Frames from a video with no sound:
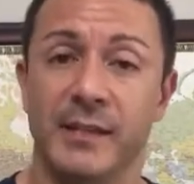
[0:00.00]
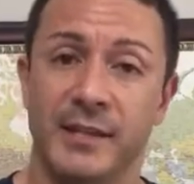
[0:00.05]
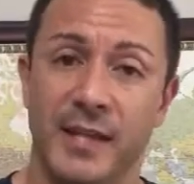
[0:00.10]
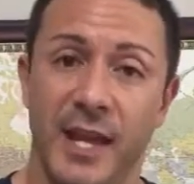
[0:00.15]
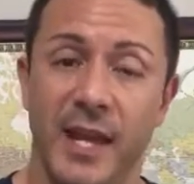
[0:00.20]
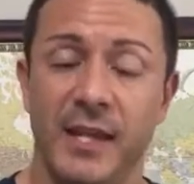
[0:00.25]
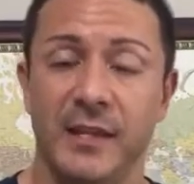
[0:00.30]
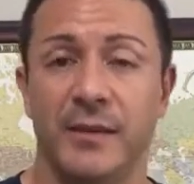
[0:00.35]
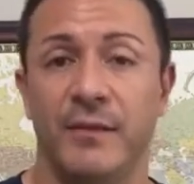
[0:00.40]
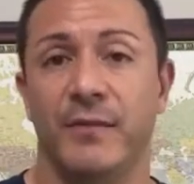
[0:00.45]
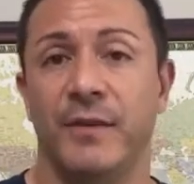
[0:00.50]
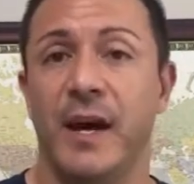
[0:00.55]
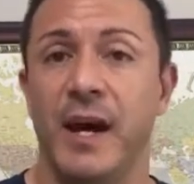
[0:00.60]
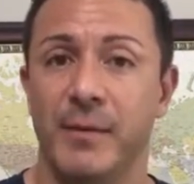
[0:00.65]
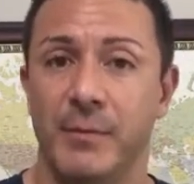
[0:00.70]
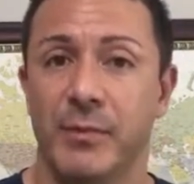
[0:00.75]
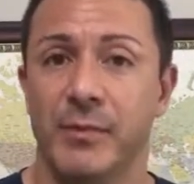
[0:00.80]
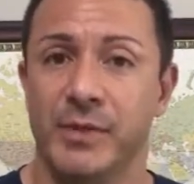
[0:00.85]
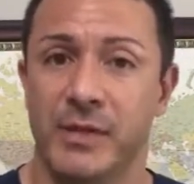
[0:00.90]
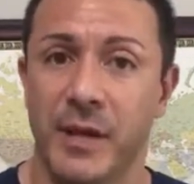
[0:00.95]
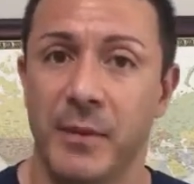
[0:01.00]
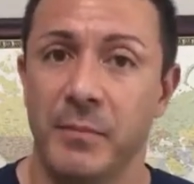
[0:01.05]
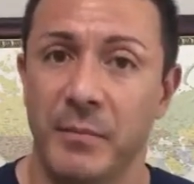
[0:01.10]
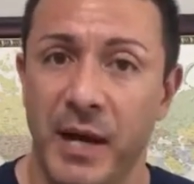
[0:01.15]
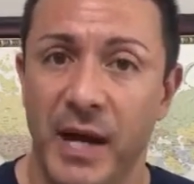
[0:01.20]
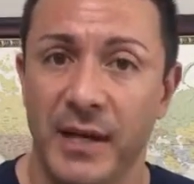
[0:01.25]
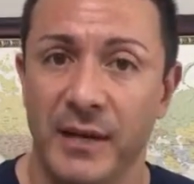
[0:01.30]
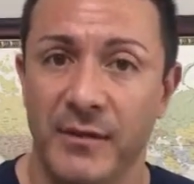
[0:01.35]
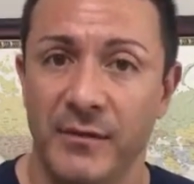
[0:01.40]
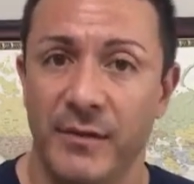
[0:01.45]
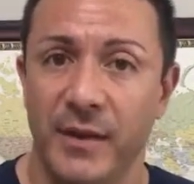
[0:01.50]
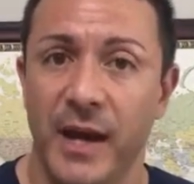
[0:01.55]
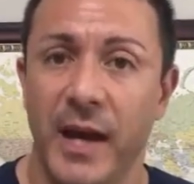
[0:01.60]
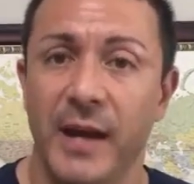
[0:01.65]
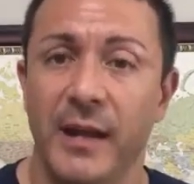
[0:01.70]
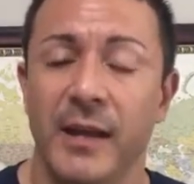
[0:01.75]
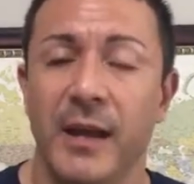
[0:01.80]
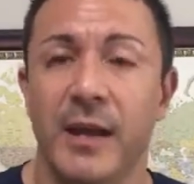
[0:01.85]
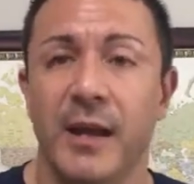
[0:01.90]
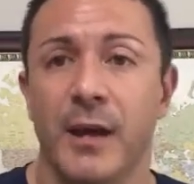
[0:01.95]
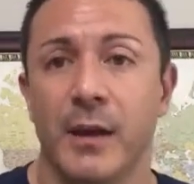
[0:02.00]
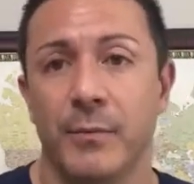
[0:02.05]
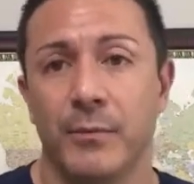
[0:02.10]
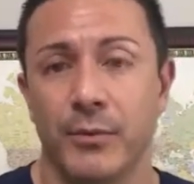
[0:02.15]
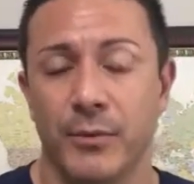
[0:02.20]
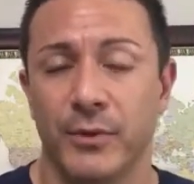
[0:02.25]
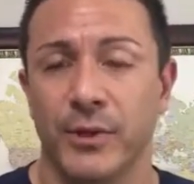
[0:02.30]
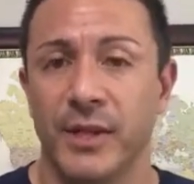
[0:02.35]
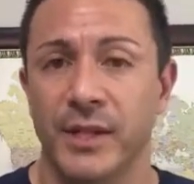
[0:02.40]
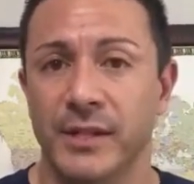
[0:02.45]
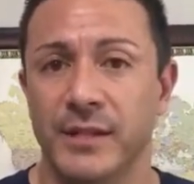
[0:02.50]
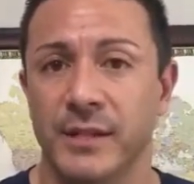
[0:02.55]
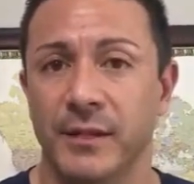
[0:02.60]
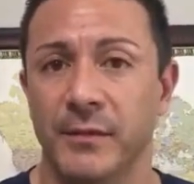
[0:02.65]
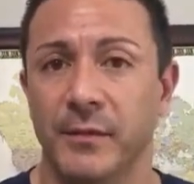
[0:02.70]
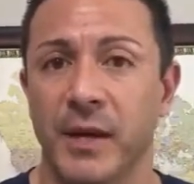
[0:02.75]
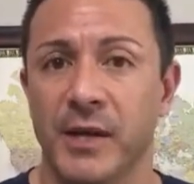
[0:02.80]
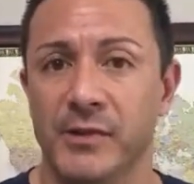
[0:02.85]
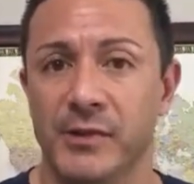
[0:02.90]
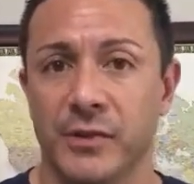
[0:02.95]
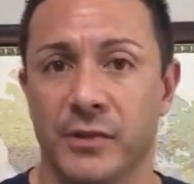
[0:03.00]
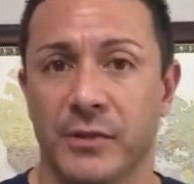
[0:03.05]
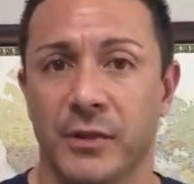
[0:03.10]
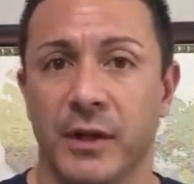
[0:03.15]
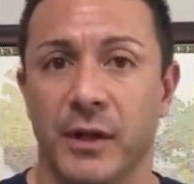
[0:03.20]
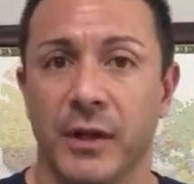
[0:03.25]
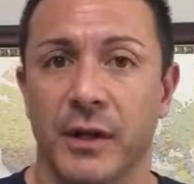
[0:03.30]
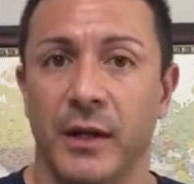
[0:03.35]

10 to 5% body fat, pretty easy to measure.